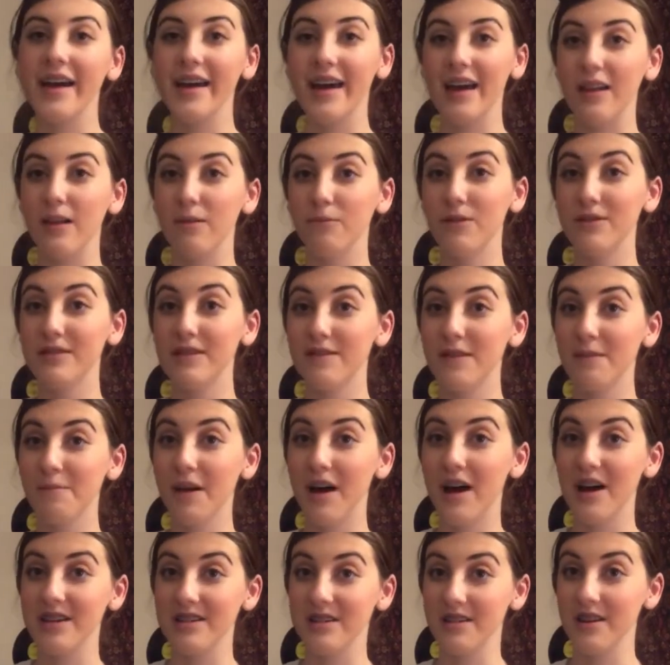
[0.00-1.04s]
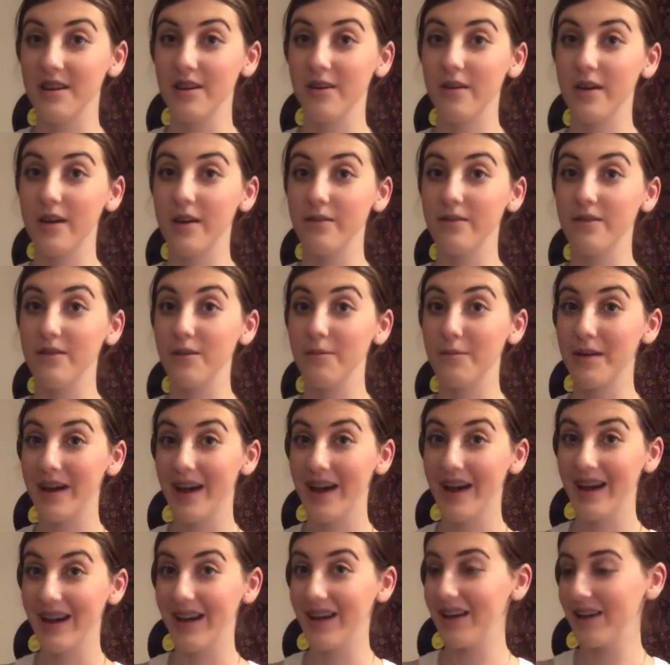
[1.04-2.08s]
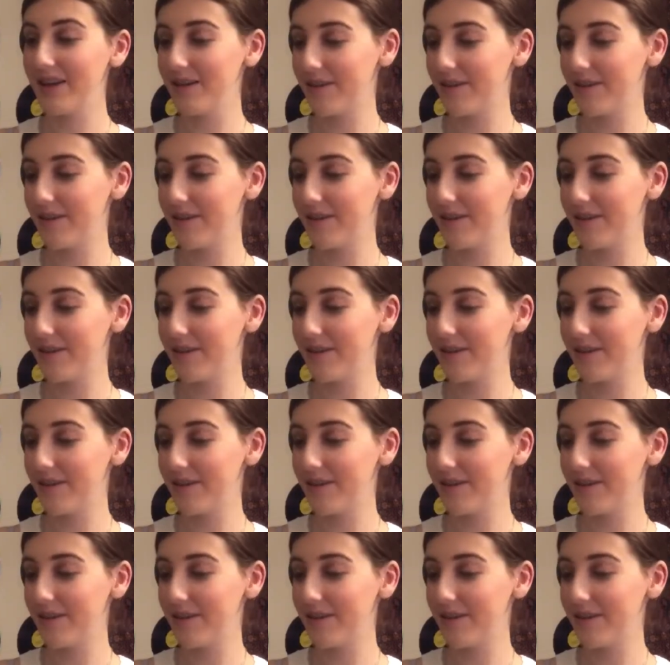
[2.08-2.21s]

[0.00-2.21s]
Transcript: and then once I've done my eyeshadow, I would do my eyeliner.